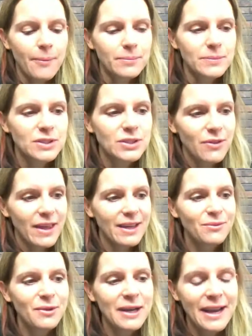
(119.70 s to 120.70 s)
So then
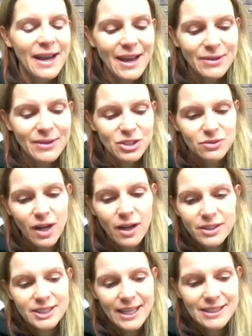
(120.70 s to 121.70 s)
when I had my two
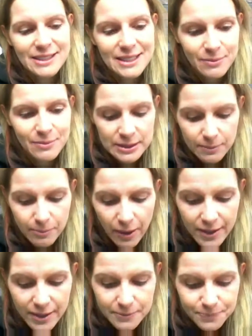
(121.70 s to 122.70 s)
daughters 18 months
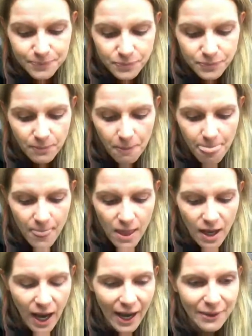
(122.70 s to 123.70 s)
apart,
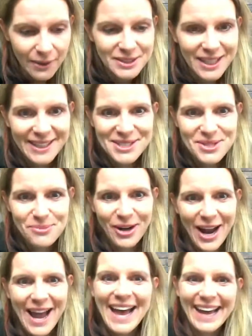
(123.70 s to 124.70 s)
I was kind of
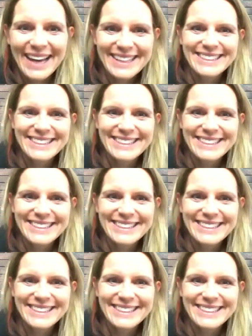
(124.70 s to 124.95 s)
depressed.